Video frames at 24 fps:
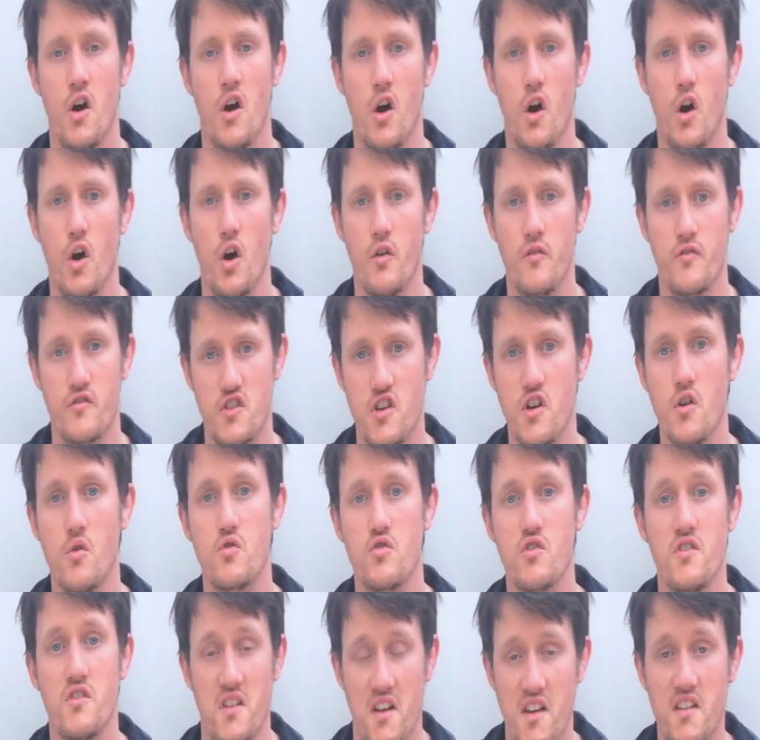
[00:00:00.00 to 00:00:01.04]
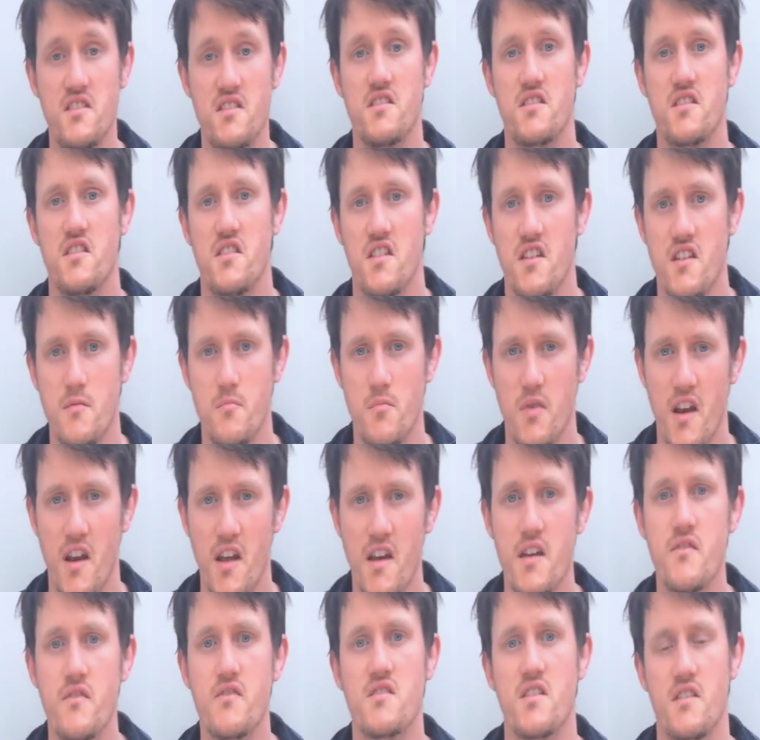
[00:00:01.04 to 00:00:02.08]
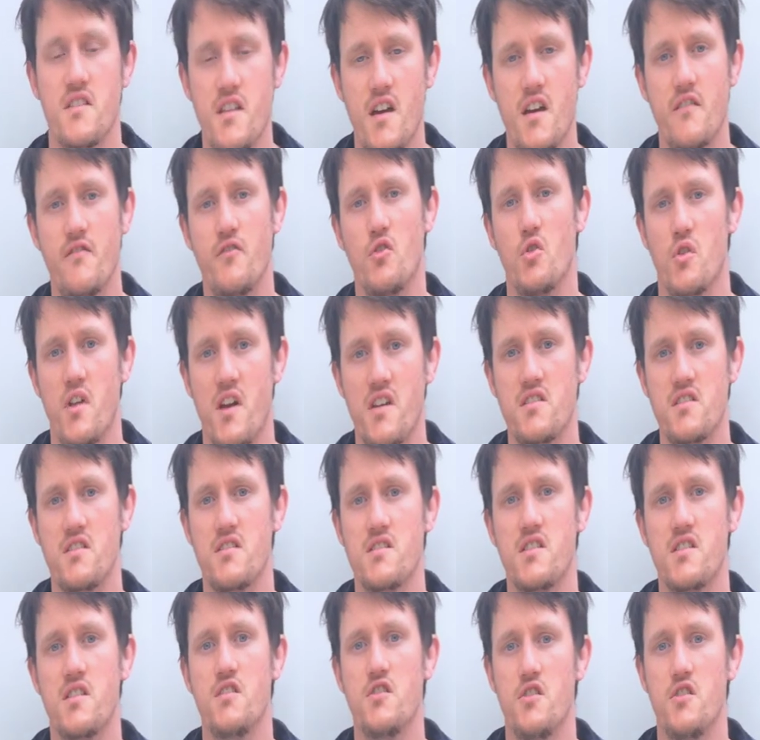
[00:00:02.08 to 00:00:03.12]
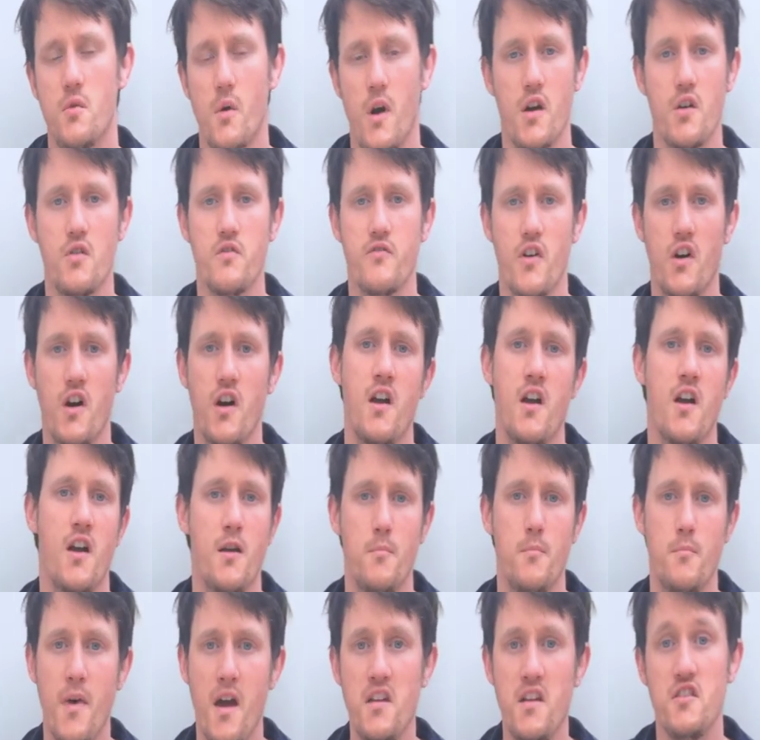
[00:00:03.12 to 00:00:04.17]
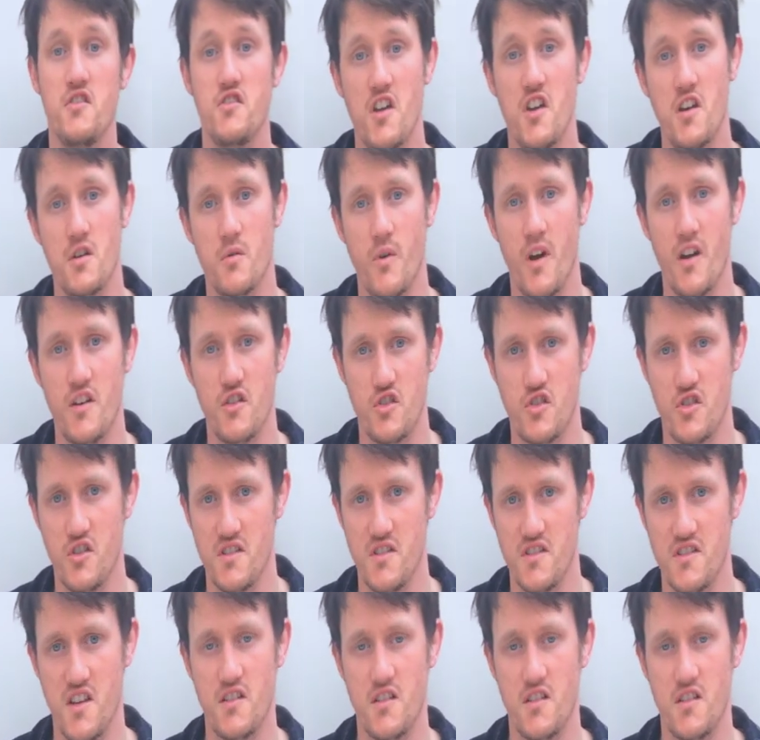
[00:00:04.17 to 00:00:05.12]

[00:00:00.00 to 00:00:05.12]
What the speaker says: of children into the beliefs, and therefore they continue over many generations.